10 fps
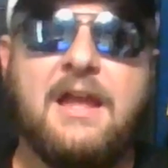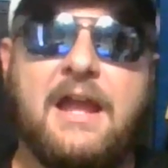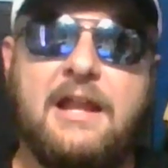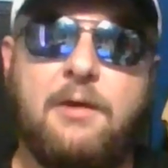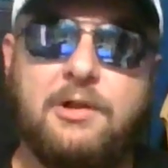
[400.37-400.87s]

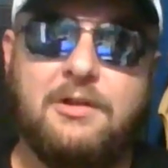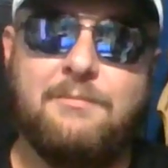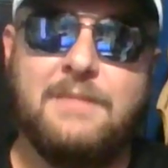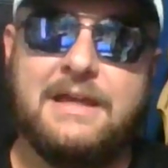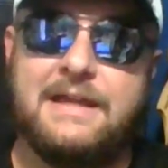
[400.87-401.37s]
And I will
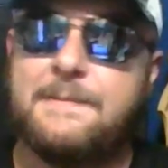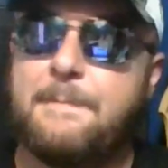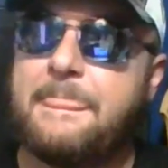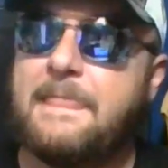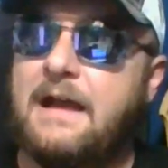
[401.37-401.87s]
admit,
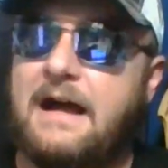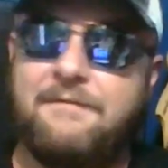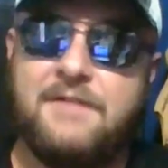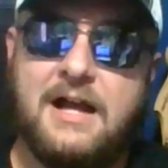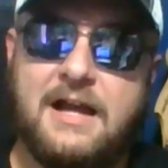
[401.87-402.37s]

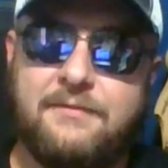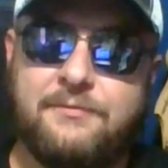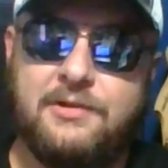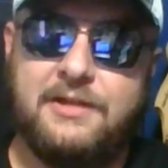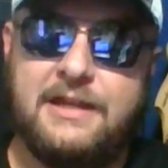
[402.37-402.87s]
I've not
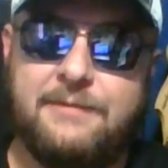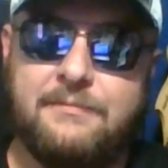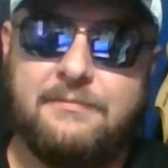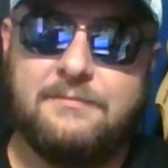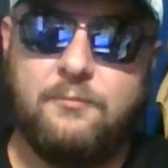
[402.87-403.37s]
really
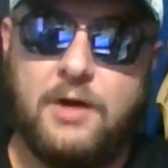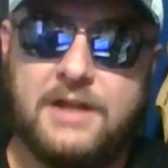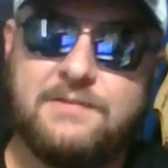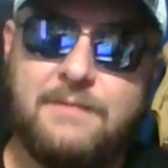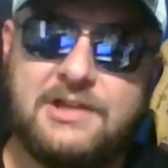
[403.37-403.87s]

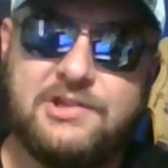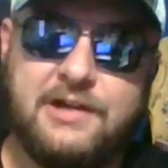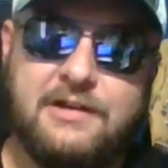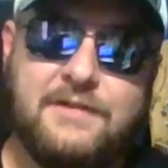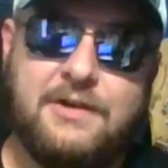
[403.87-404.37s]
watched my
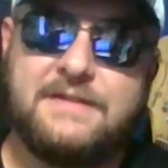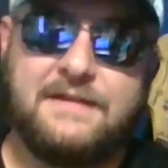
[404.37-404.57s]
share of those.